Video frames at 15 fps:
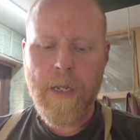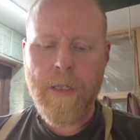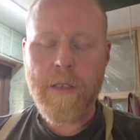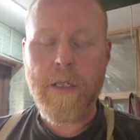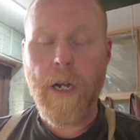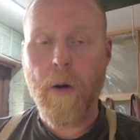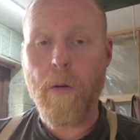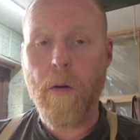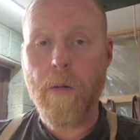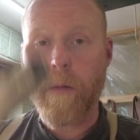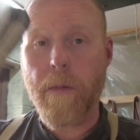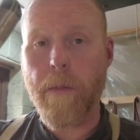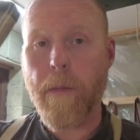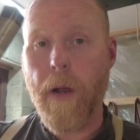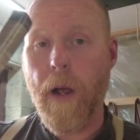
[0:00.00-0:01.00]
So
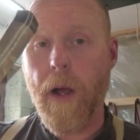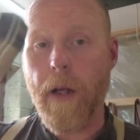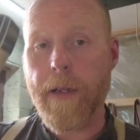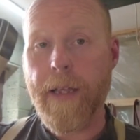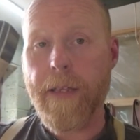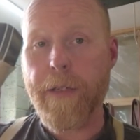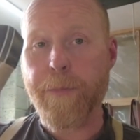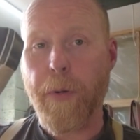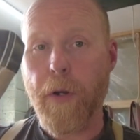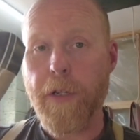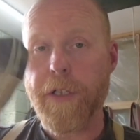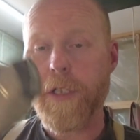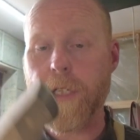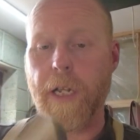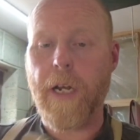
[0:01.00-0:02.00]
I'll get this
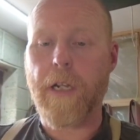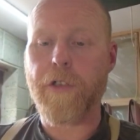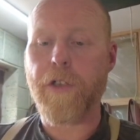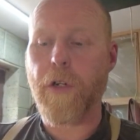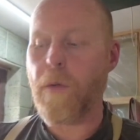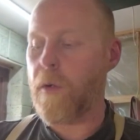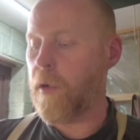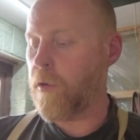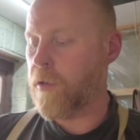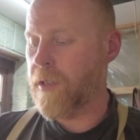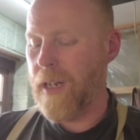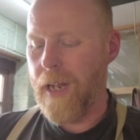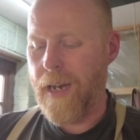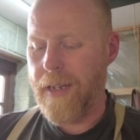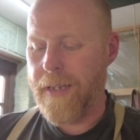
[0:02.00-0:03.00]
polished and I'll show you what it looks
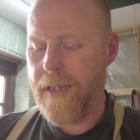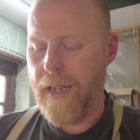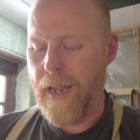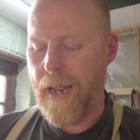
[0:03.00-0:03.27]
like.